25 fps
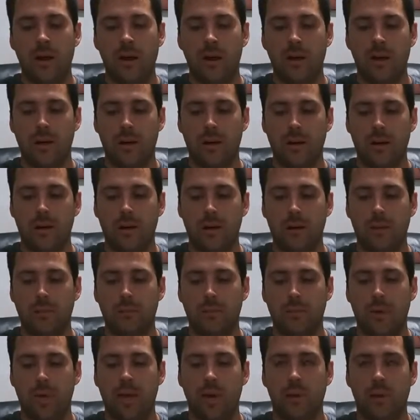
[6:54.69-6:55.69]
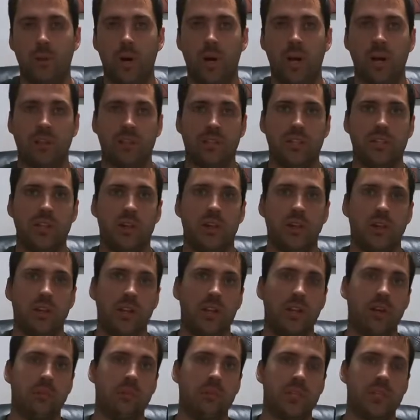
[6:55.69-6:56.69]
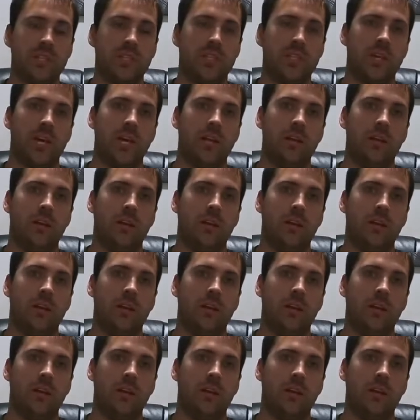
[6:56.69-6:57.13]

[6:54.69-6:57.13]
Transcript: And what I was telling him is that,